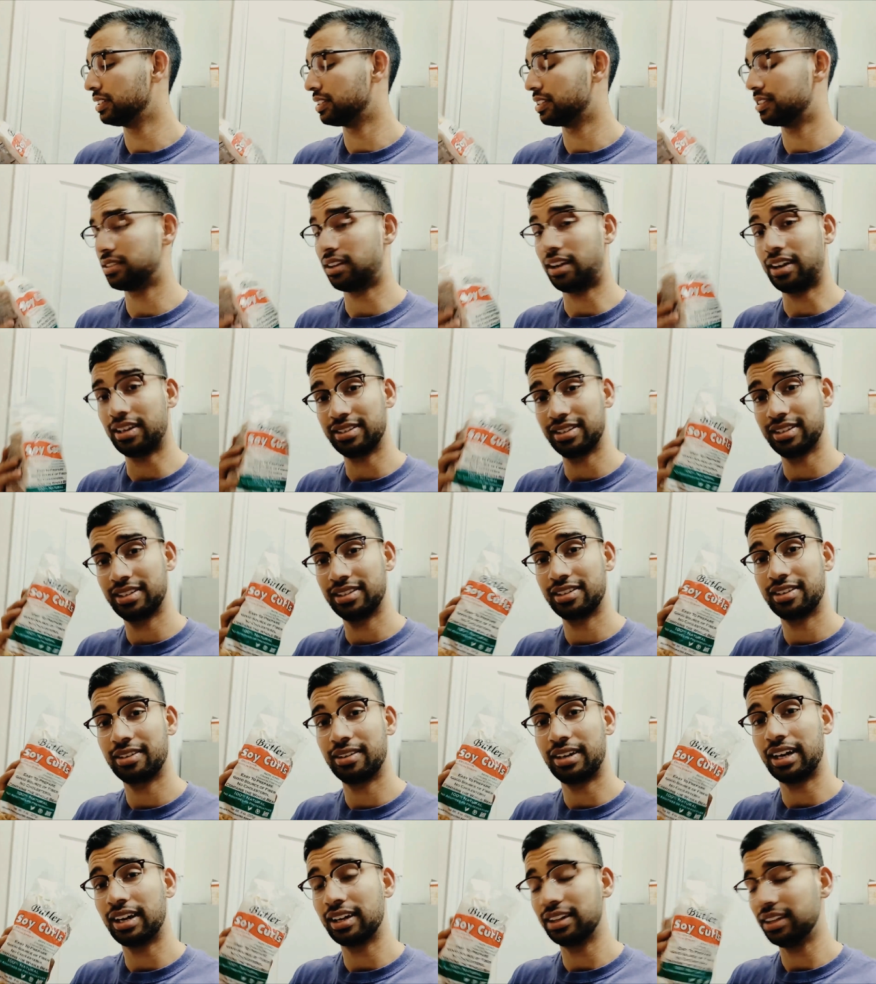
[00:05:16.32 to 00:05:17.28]
sauces
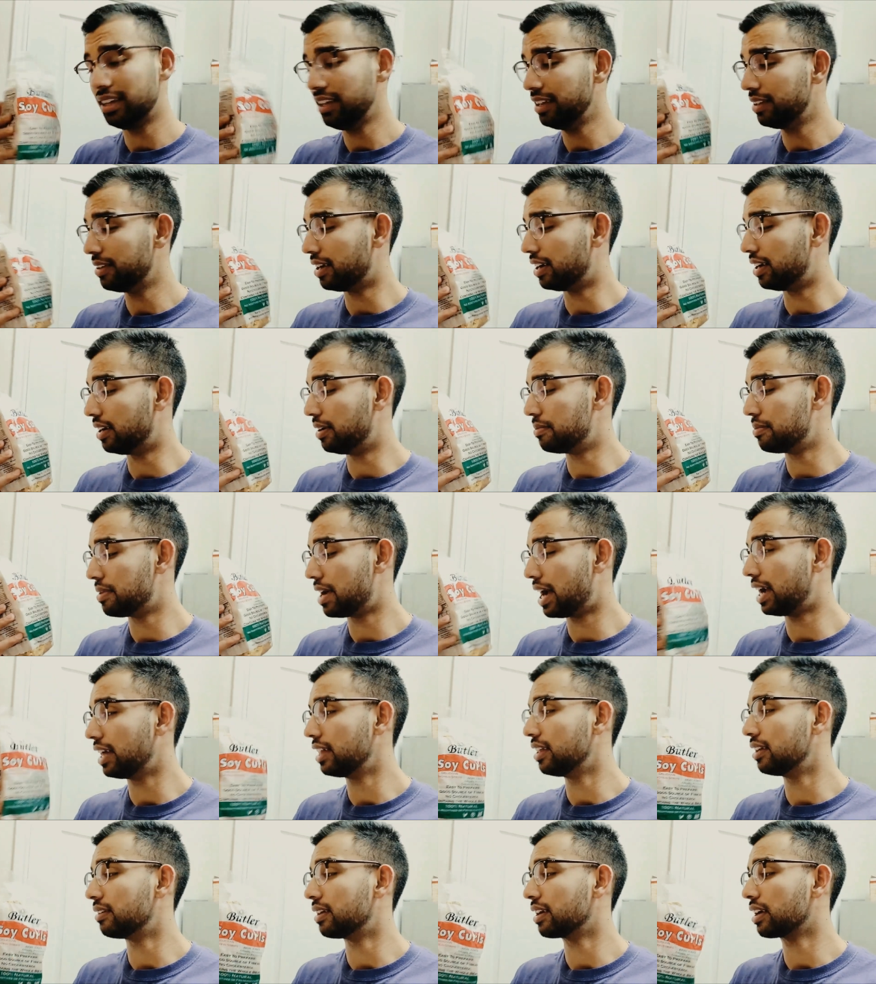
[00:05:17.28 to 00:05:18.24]
correctly. Um,
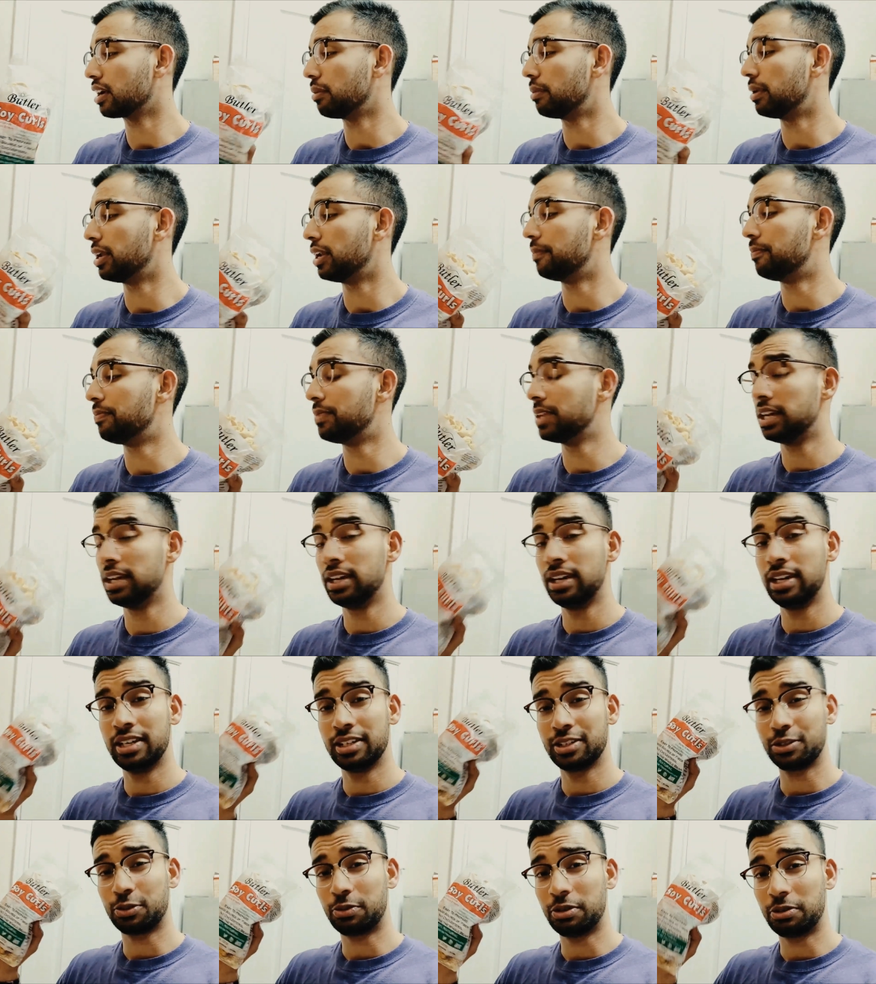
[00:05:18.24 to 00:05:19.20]
highly recommend.
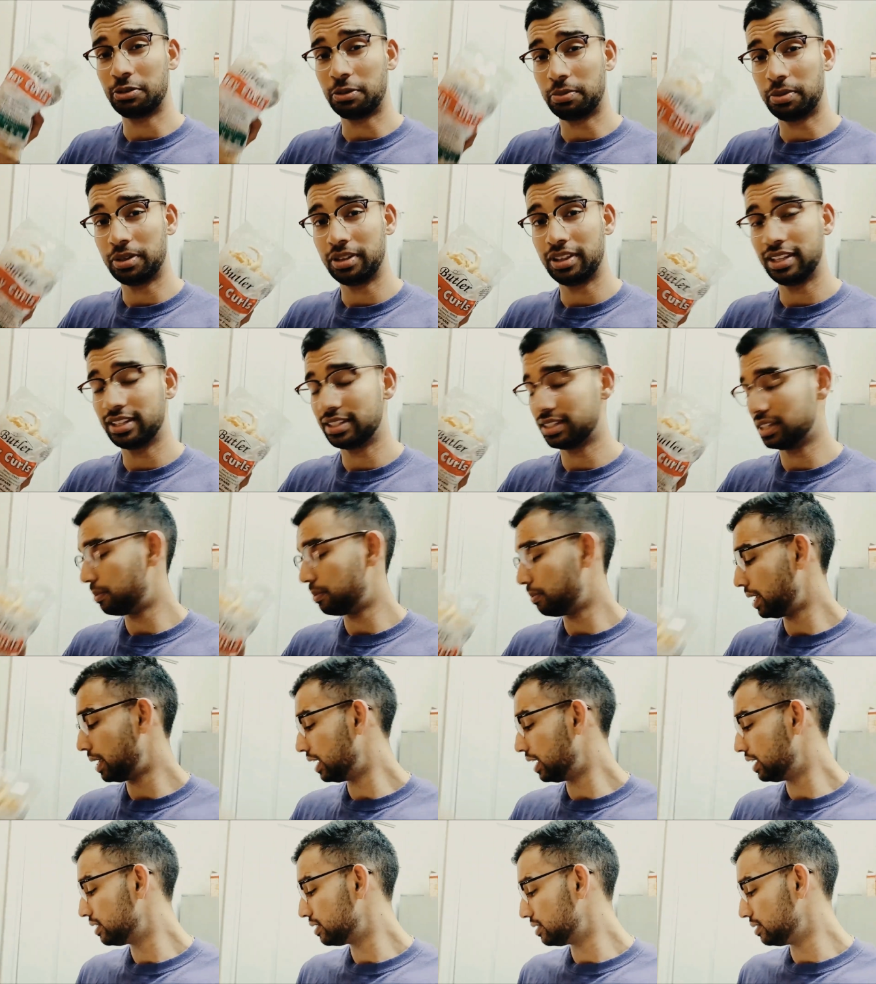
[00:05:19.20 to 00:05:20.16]
So we will put this in a
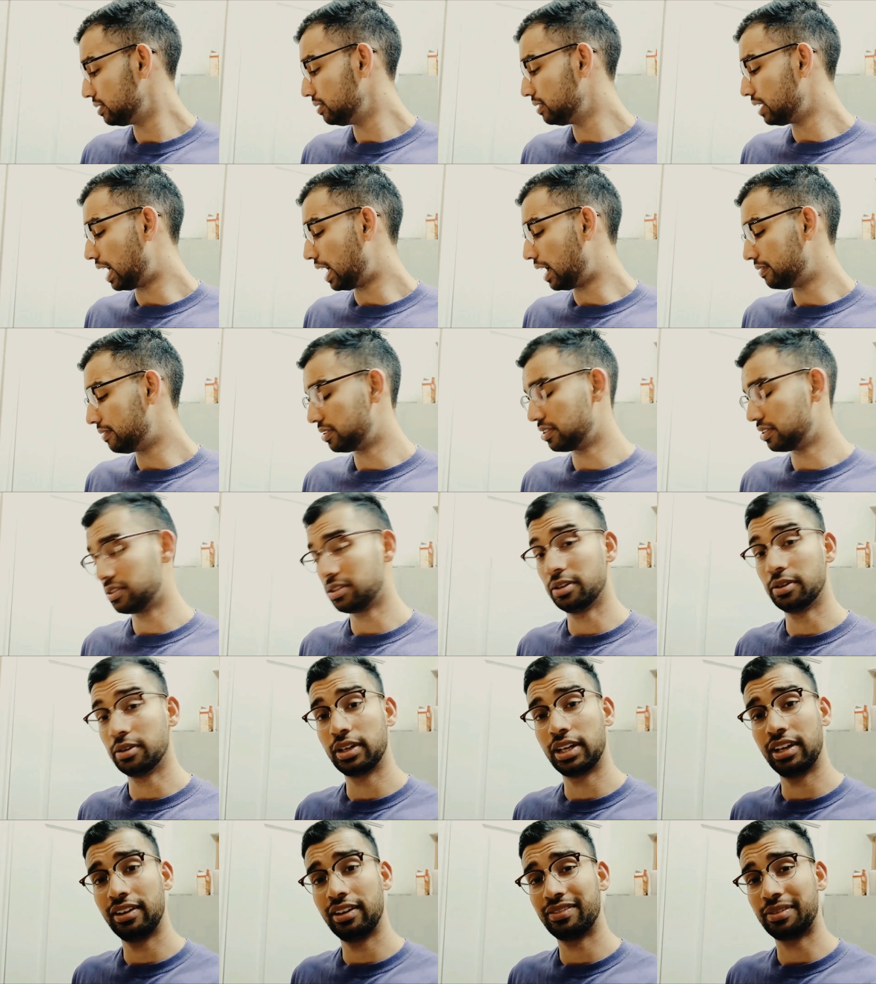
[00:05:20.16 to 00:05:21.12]
pan soon after
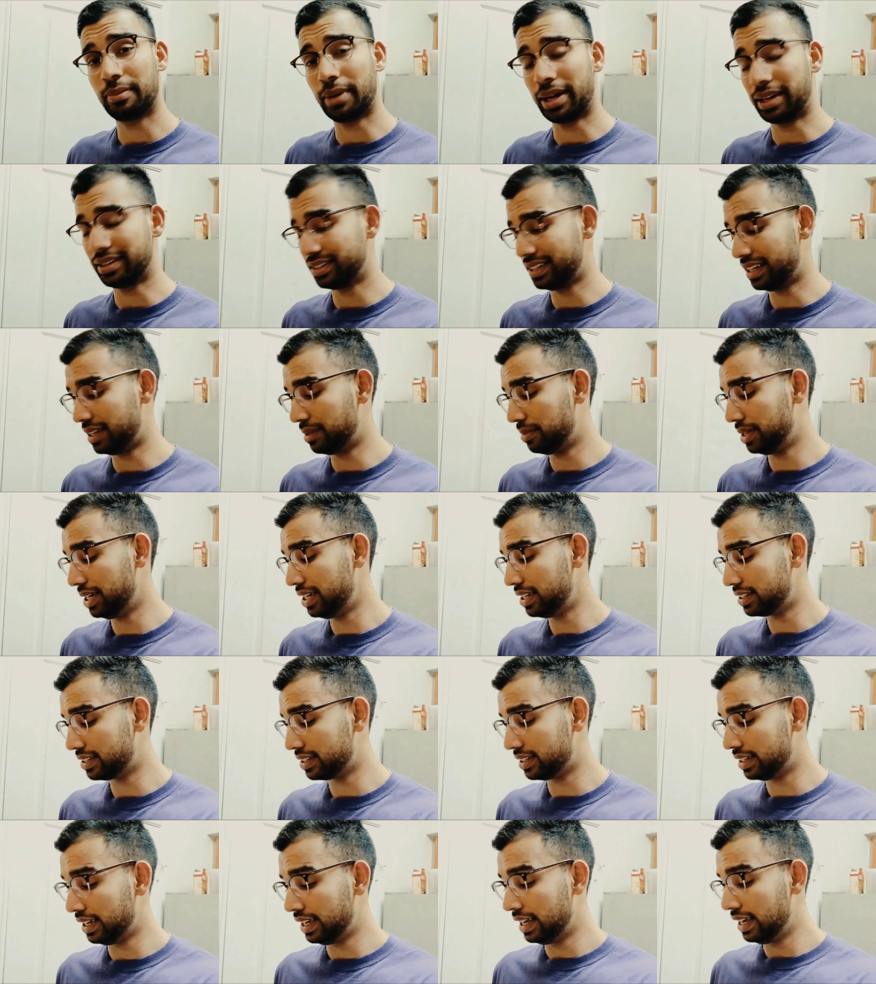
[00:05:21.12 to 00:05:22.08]
soaking for about 10
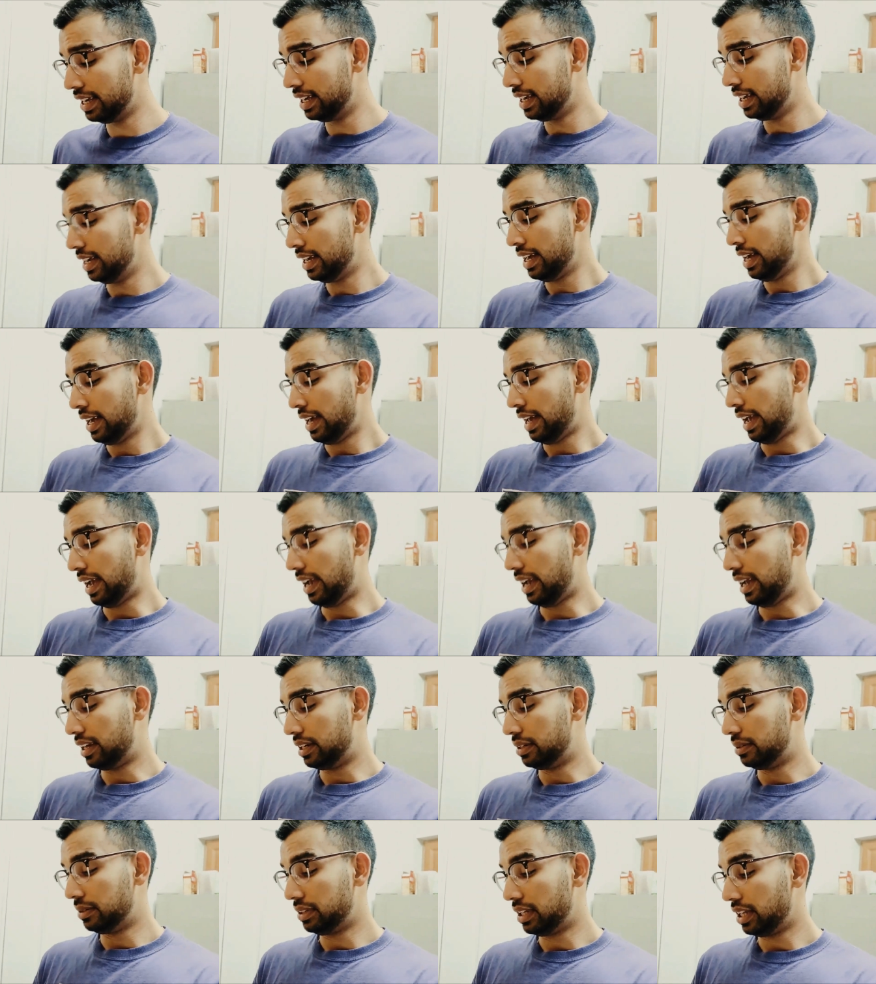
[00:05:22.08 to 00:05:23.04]
minutes
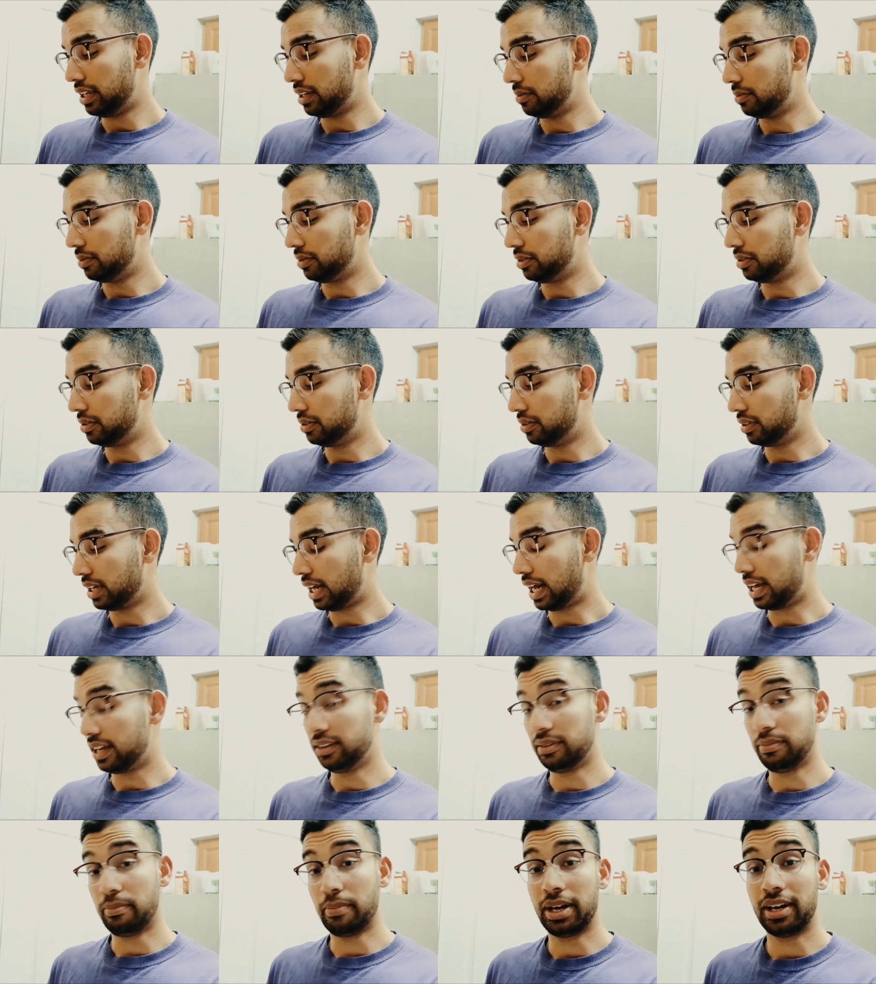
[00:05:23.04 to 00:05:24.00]
and then we'll
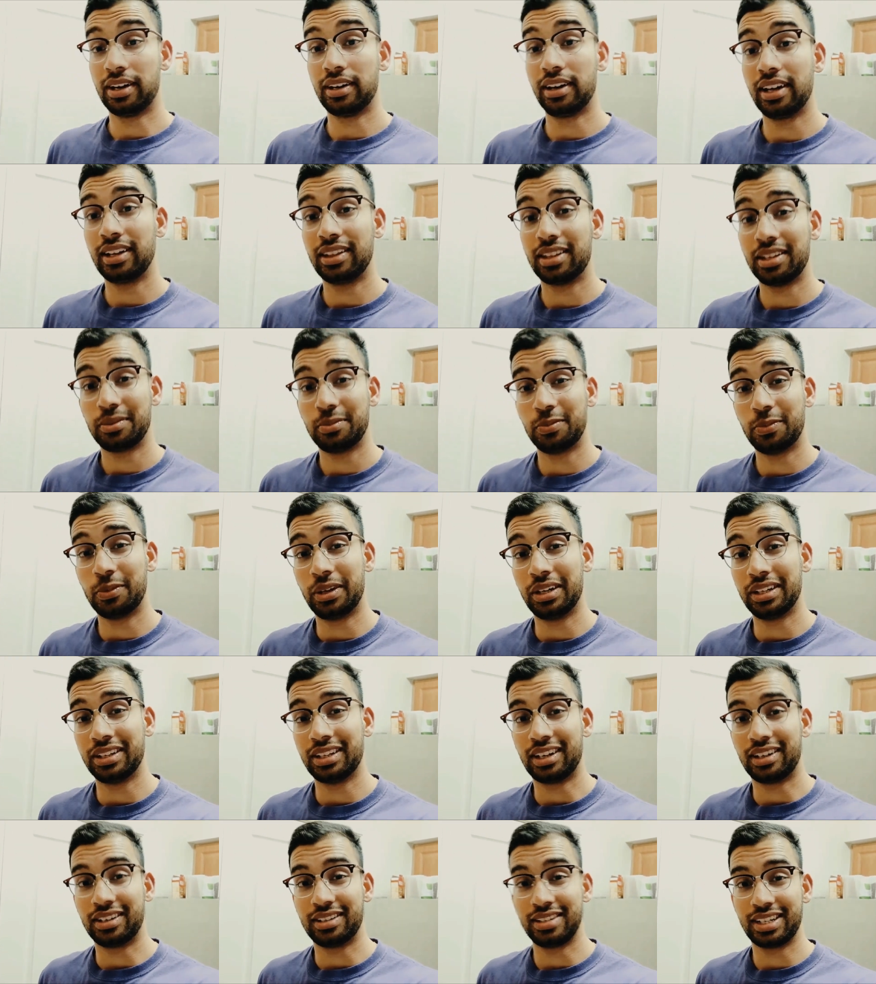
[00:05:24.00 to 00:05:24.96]
kind of marinate them
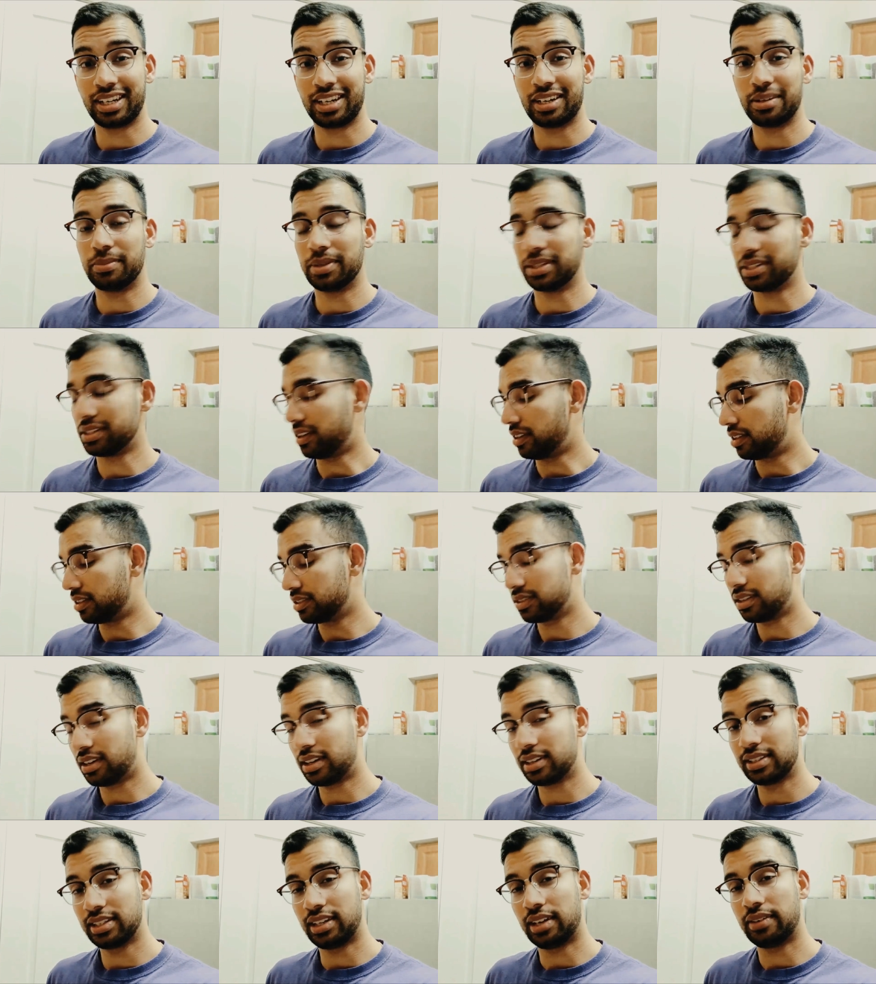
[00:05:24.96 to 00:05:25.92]
with our tikka masala
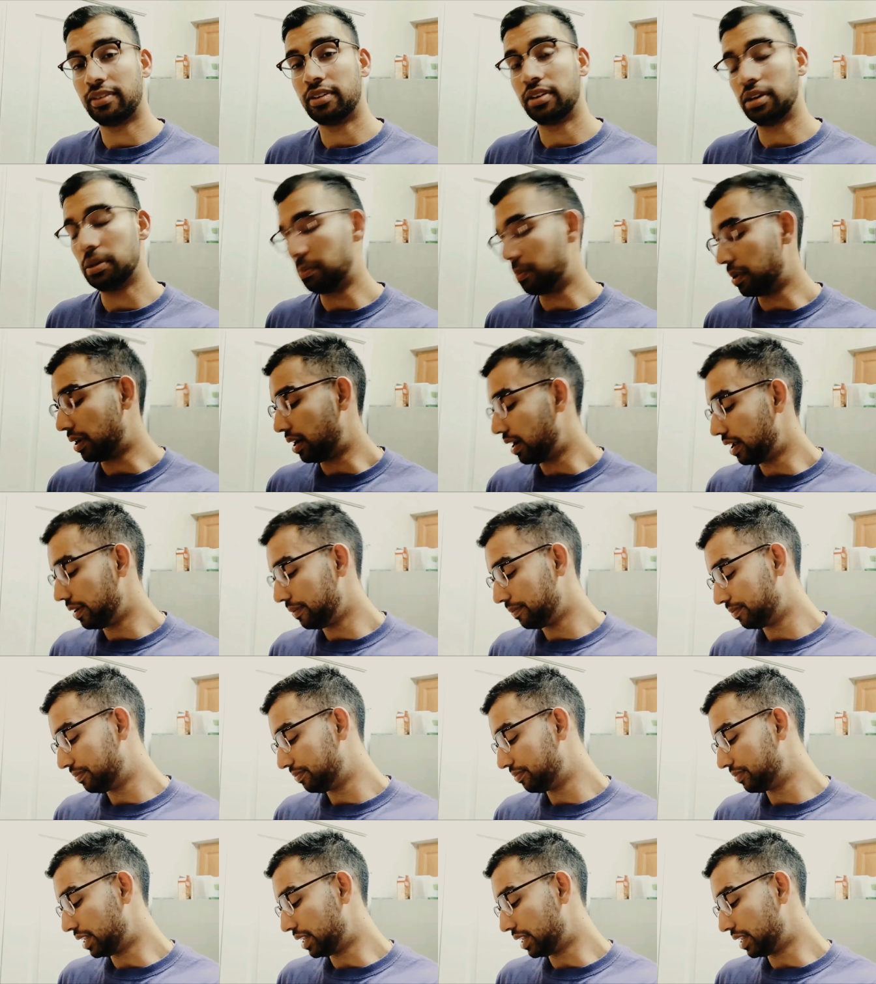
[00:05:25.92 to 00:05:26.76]
sauce that I've already bought.